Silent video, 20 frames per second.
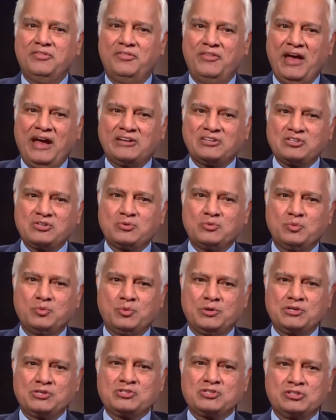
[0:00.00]
That
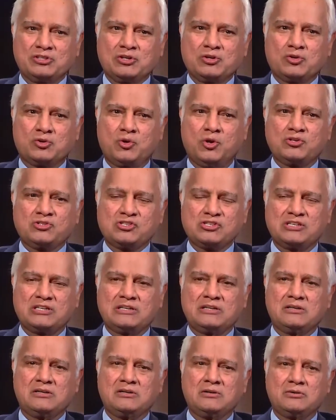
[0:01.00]
was the
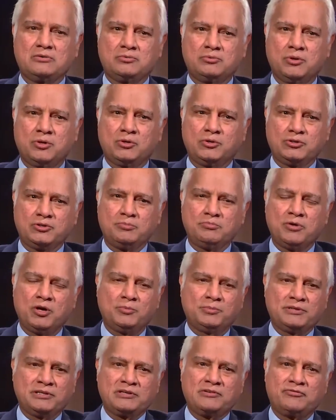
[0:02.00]
crossing road
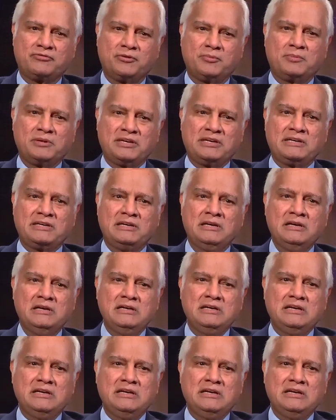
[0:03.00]
moment for me